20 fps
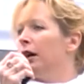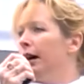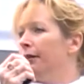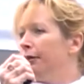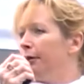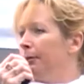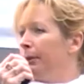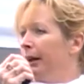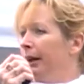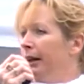
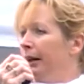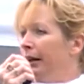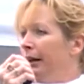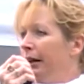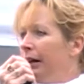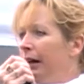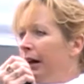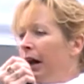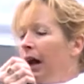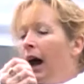government.
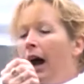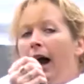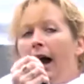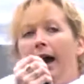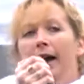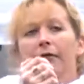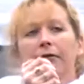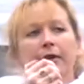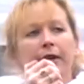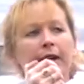
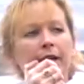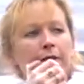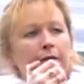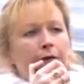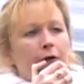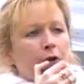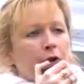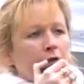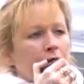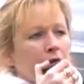I ran
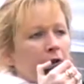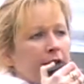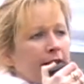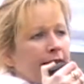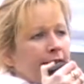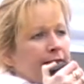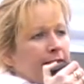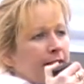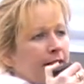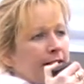for the
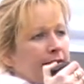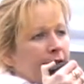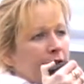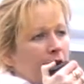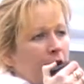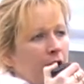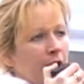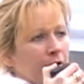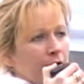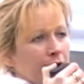United States
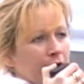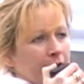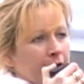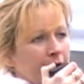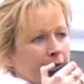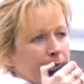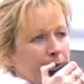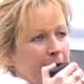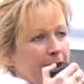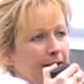Congress
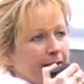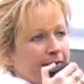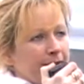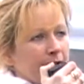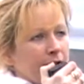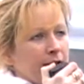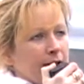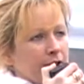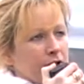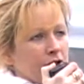this past
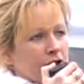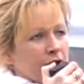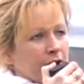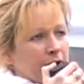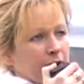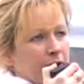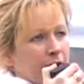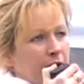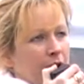election.